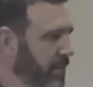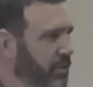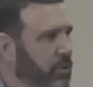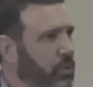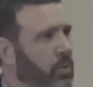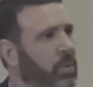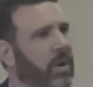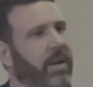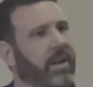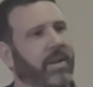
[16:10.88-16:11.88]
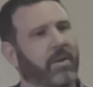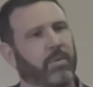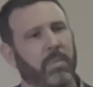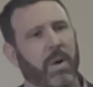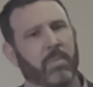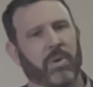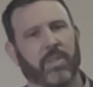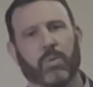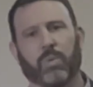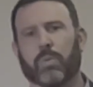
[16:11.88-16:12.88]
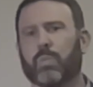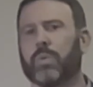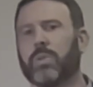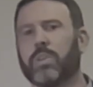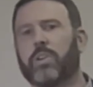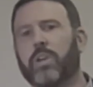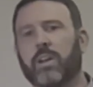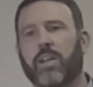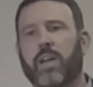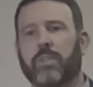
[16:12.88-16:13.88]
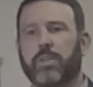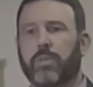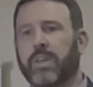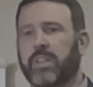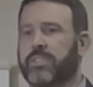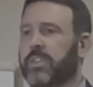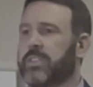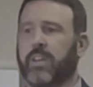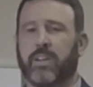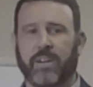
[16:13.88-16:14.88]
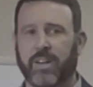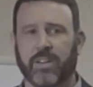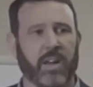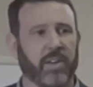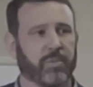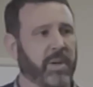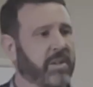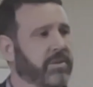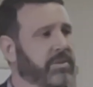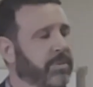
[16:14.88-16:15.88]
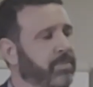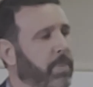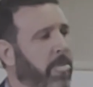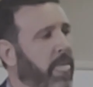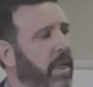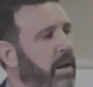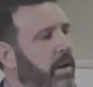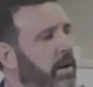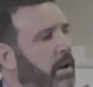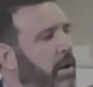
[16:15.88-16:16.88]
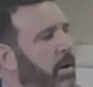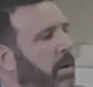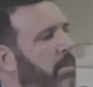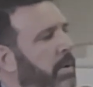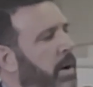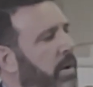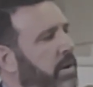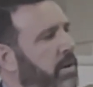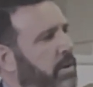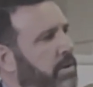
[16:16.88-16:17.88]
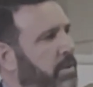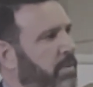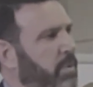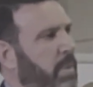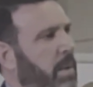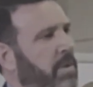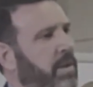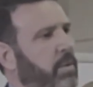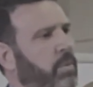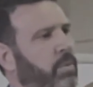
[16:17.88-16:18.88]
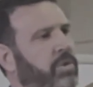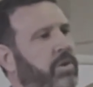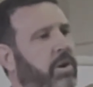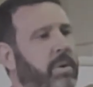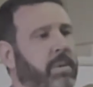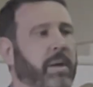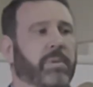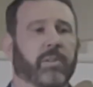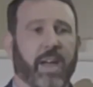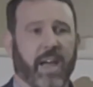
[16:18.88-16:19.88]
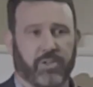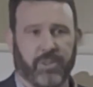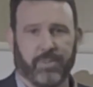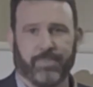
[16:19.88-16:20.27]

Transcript: to remember that we're learning a lot of new things here today. You're going to hear a lot of speakers. But I want you all to remember that we should all be people of action